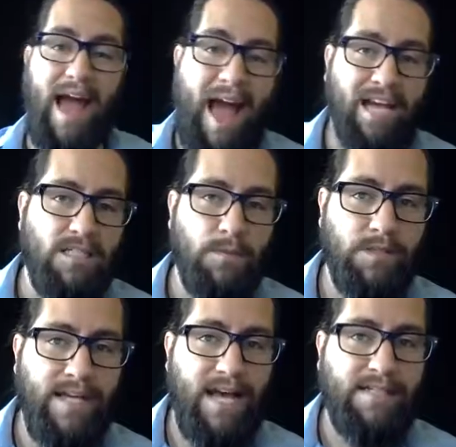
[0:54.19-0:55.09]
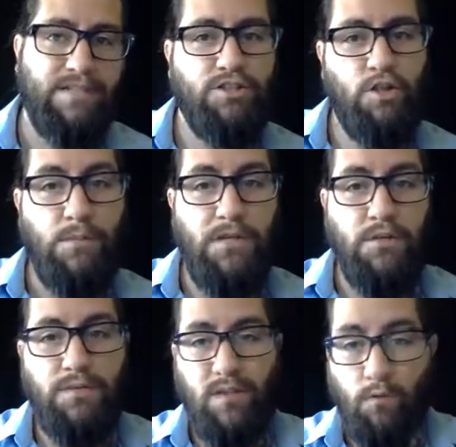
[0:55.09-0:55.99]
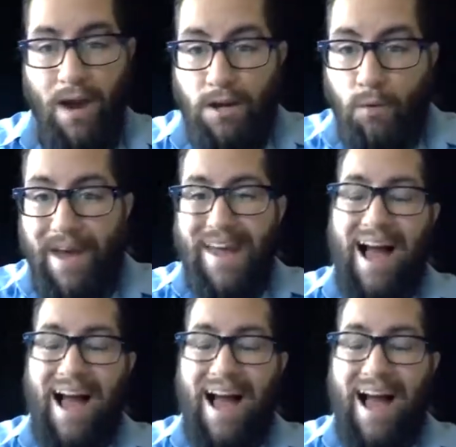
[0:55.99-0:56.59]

Actionable tactics you could be using right away.